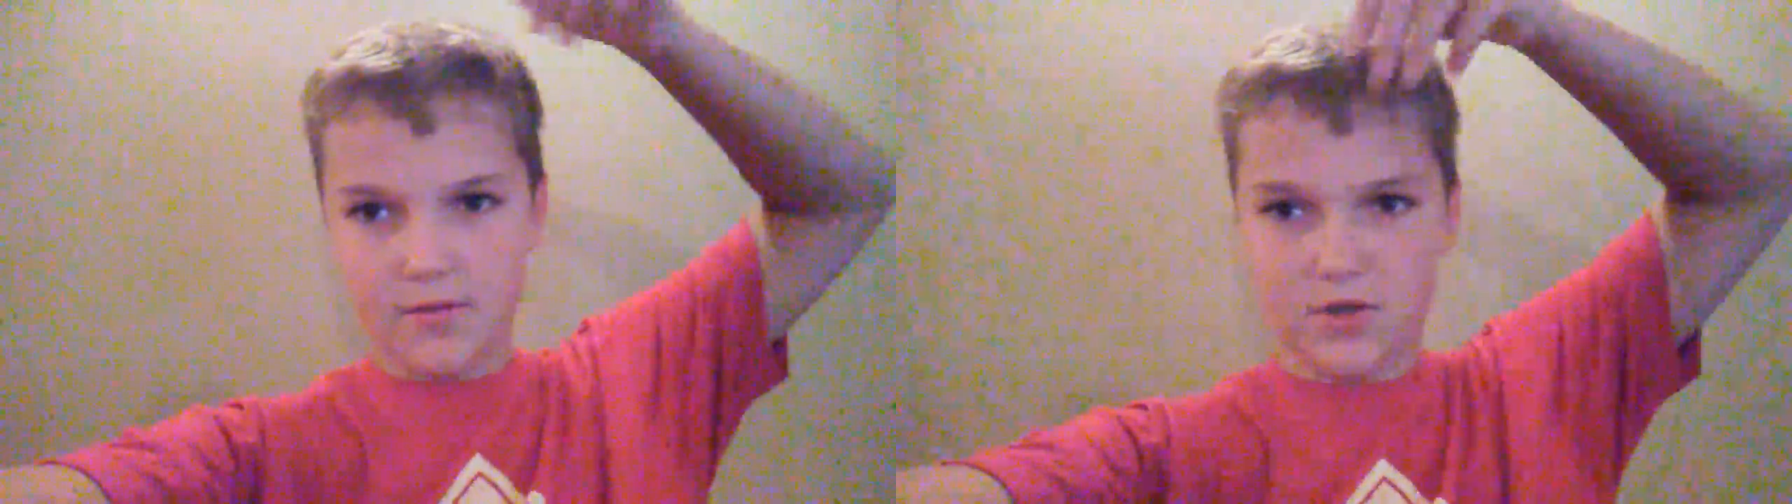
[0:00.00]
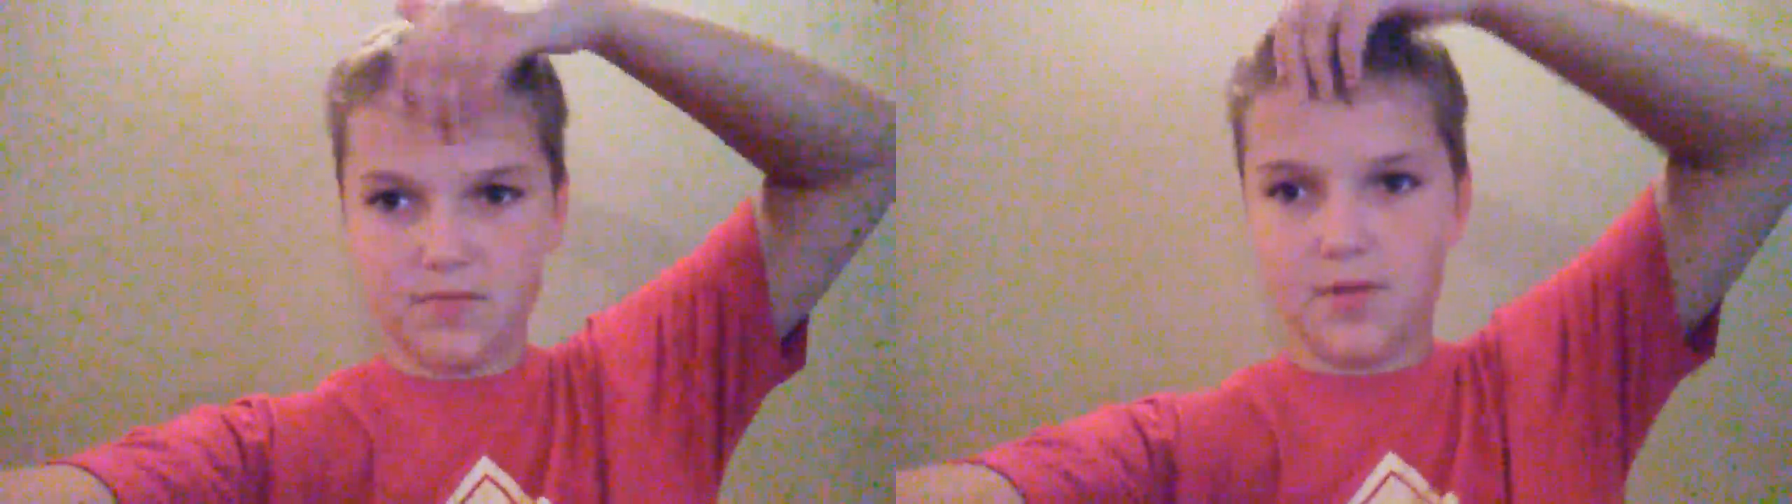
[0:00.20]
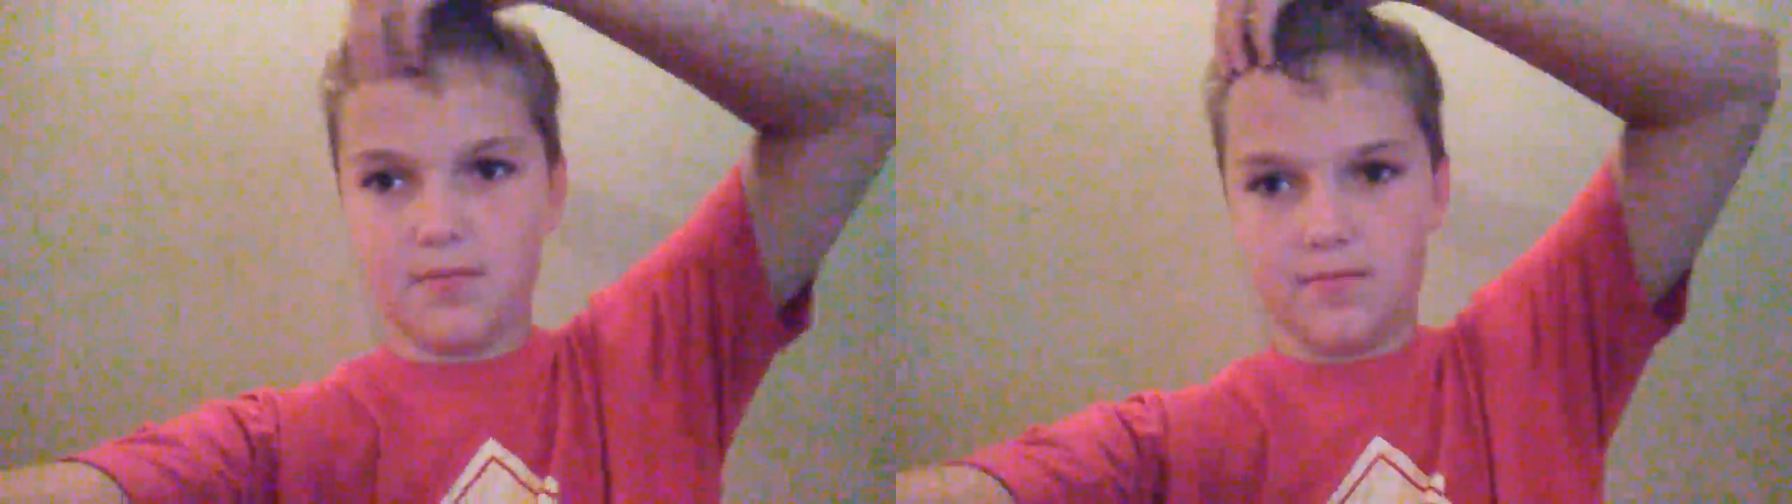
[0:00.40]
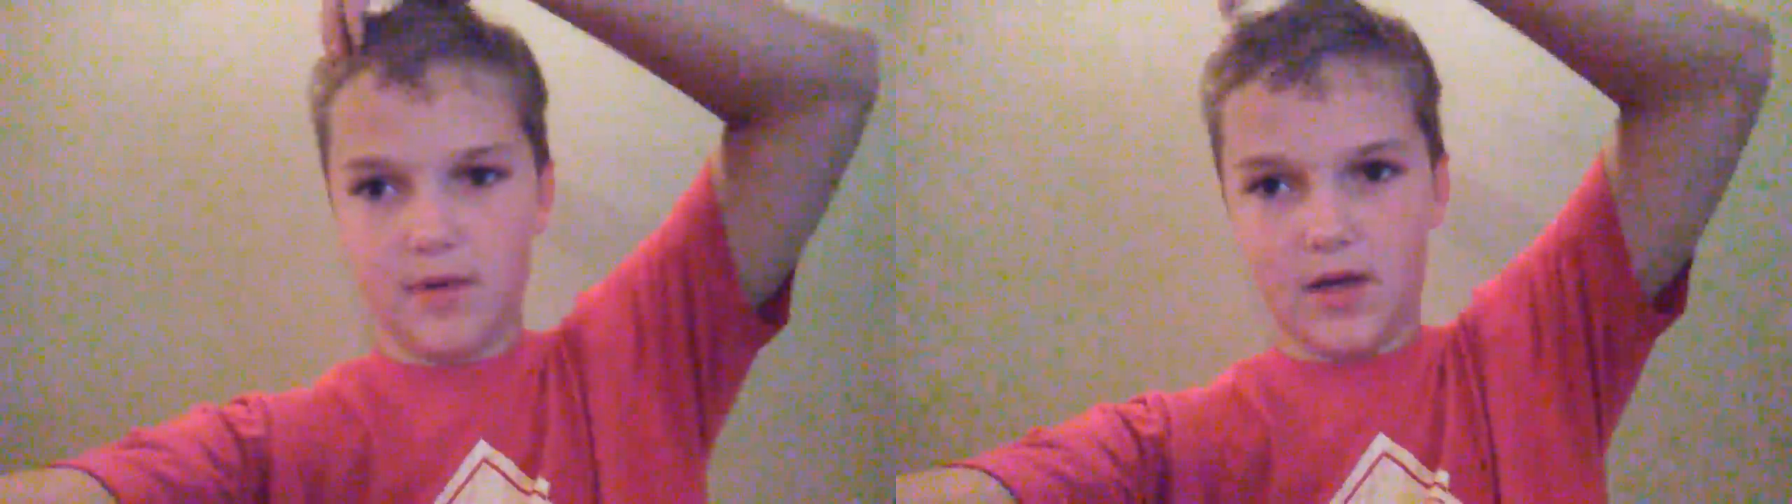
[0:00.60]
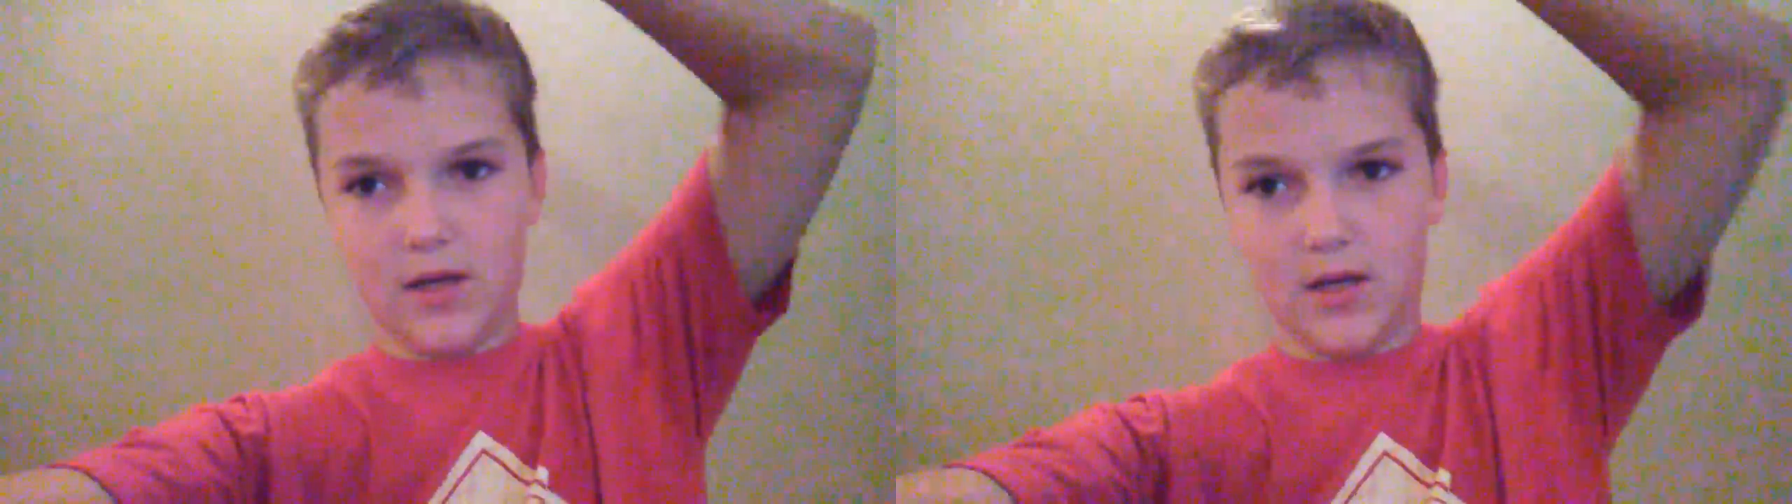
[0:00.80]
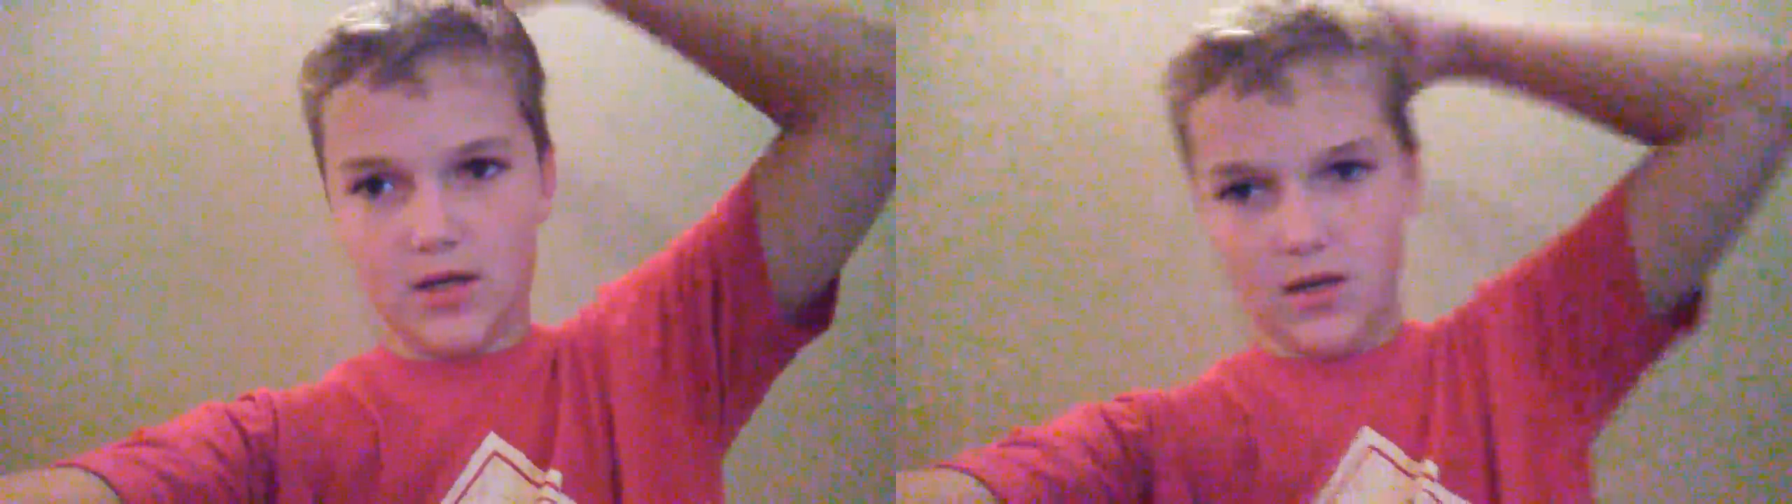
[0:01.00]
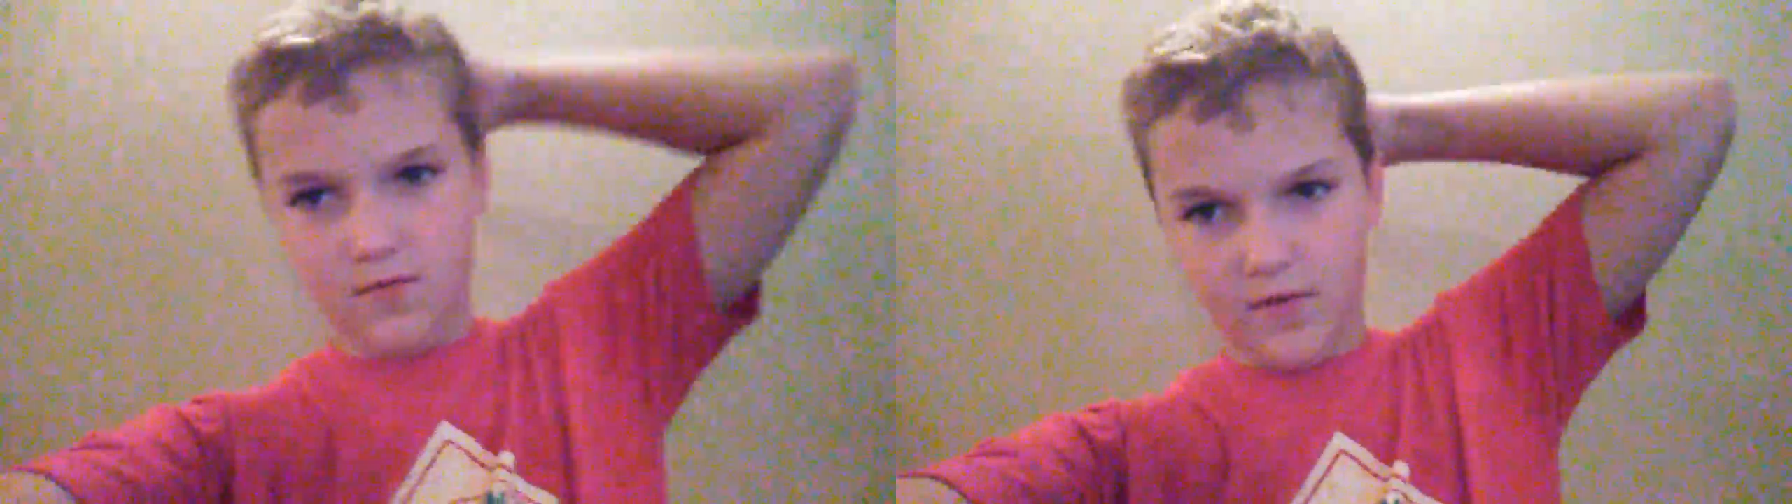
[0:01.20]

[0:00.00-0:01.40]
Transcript: I'll just put my